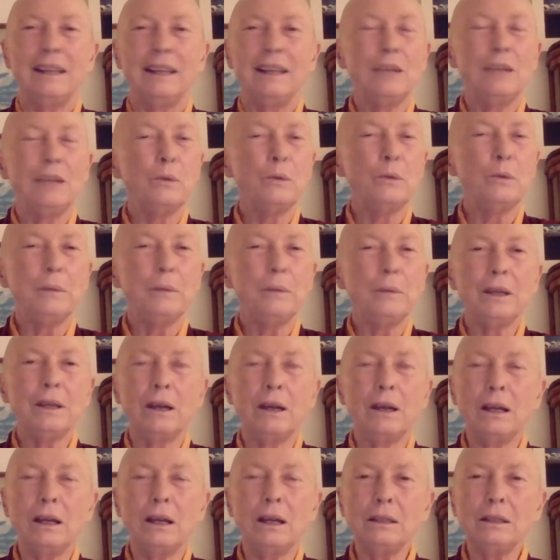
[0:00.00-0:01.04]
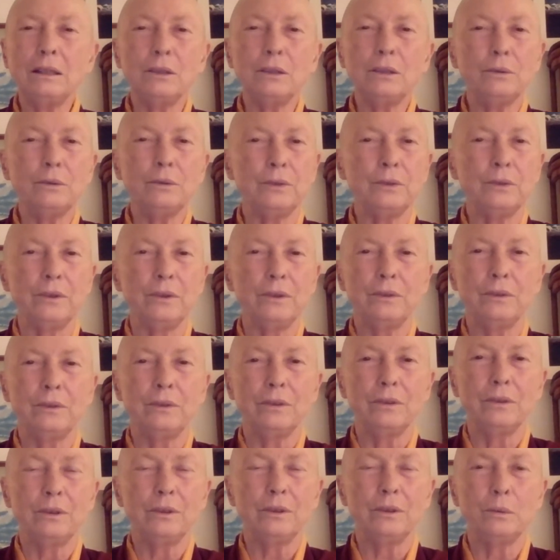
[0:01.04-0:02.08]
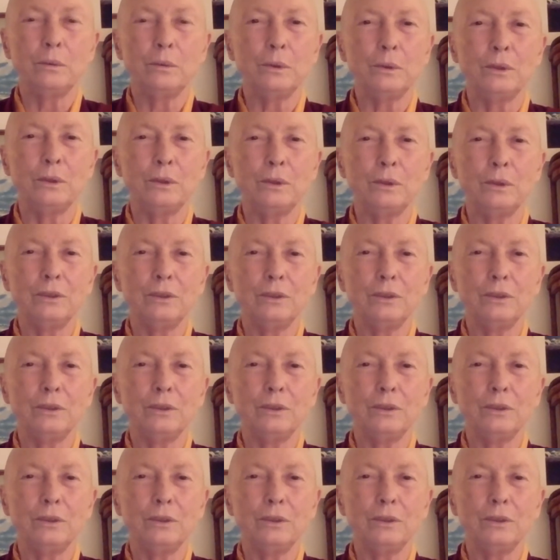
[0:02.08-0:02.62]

it will be all over the world.